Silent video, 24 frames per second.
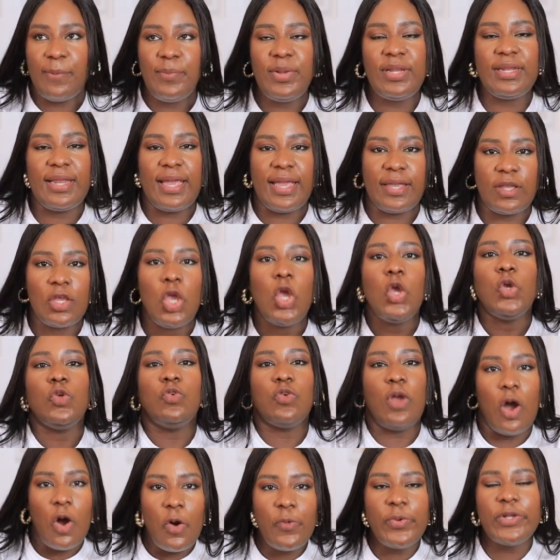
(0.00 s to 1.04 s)
I mean, like,
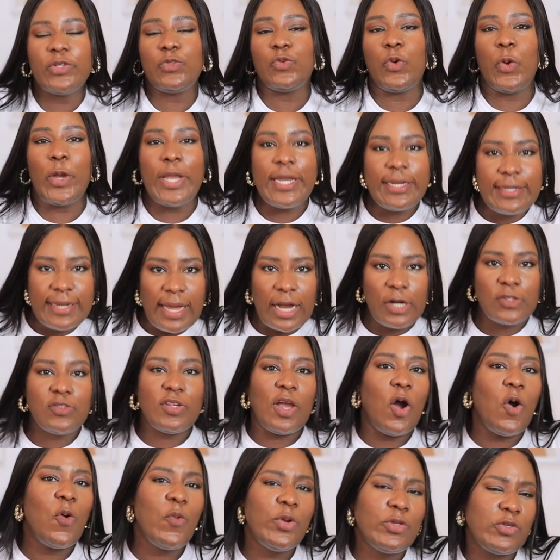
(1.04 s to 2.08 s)
you're always going out,
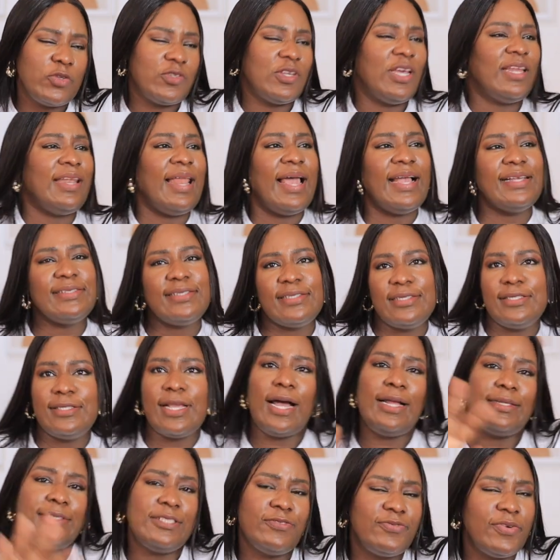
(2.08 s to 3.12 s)
you're always socializing, you're
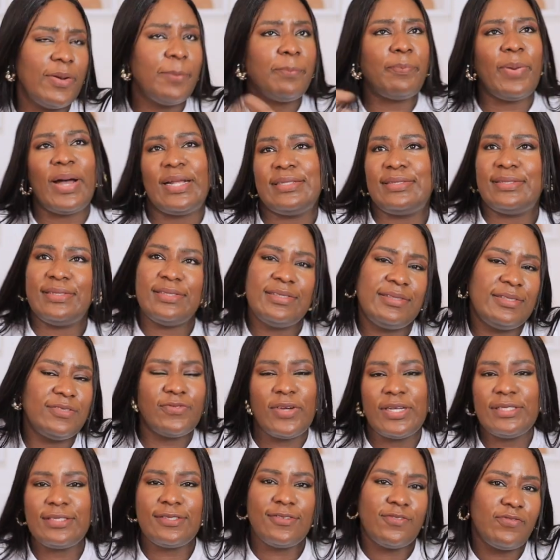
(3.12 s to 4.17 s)
at different parties,
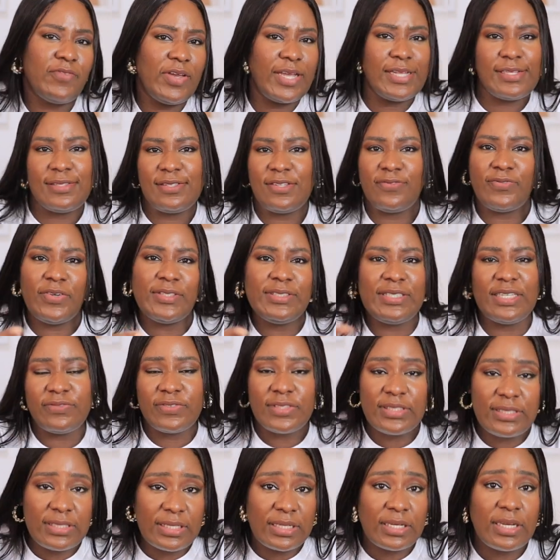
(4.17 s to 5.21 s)
different events, different
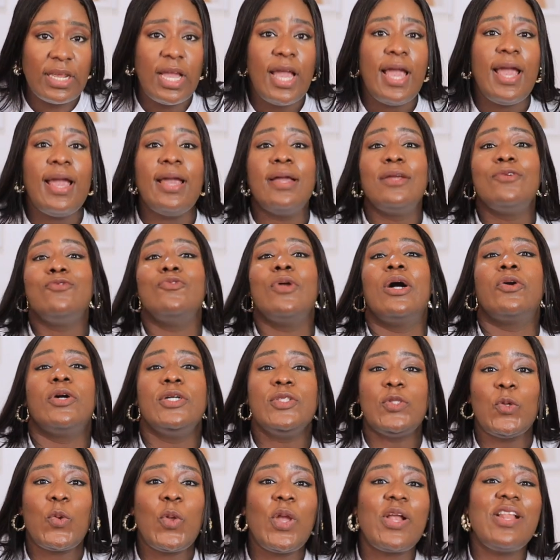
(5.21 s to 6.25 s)
everything. You are
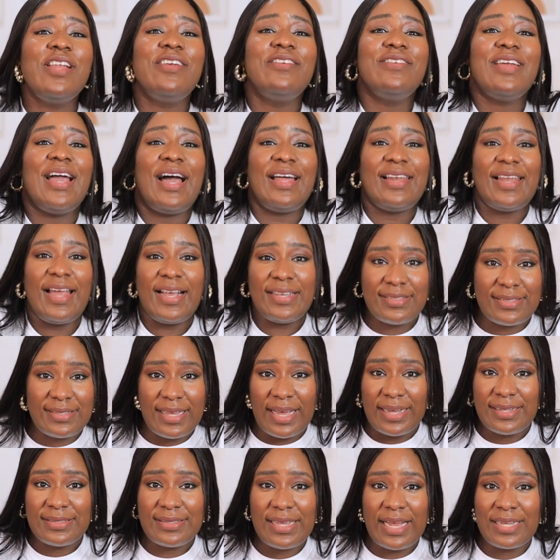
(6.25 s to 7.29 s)
going to quickly realize
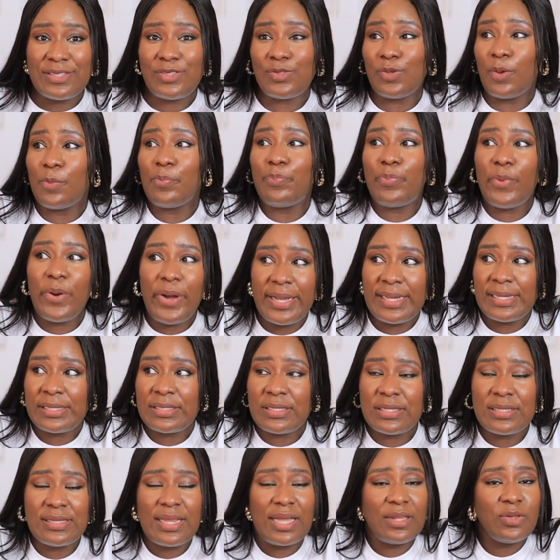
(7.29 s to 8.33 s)
that at some
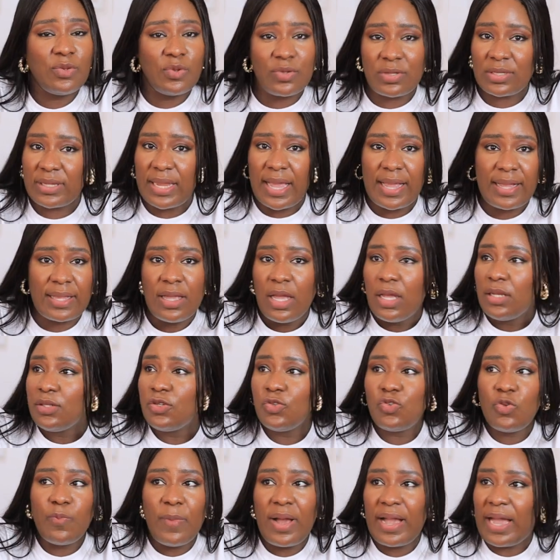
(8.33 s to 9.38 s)
point, it now looks like
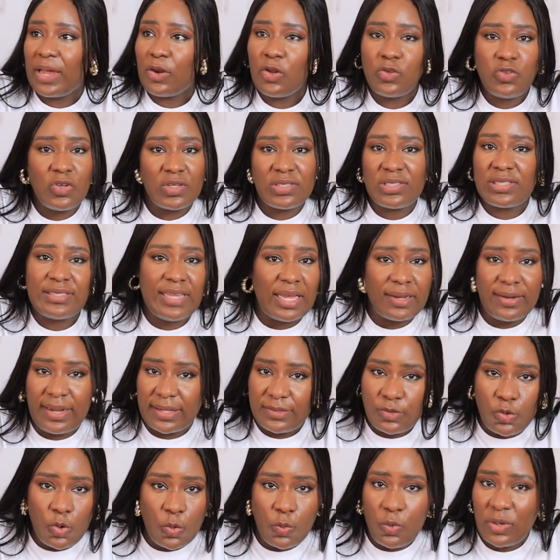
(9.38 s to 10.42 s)
this woman cannot just sit down
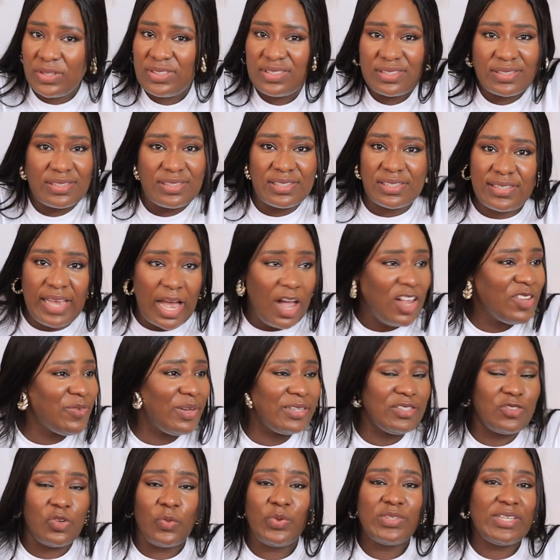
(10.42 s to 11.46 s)
at home. What is it? Her
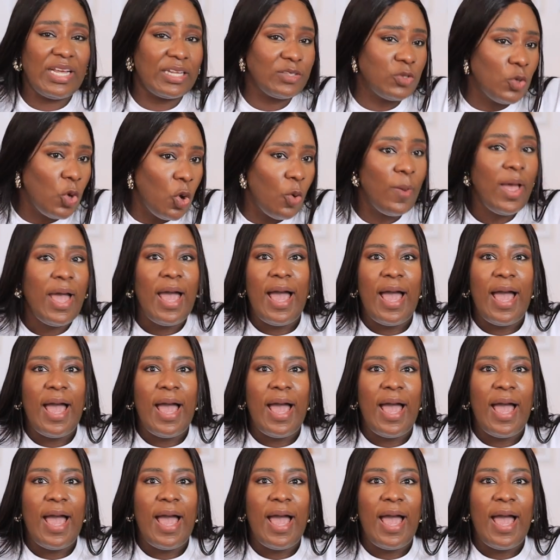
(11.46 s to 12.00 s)
husband is always at home.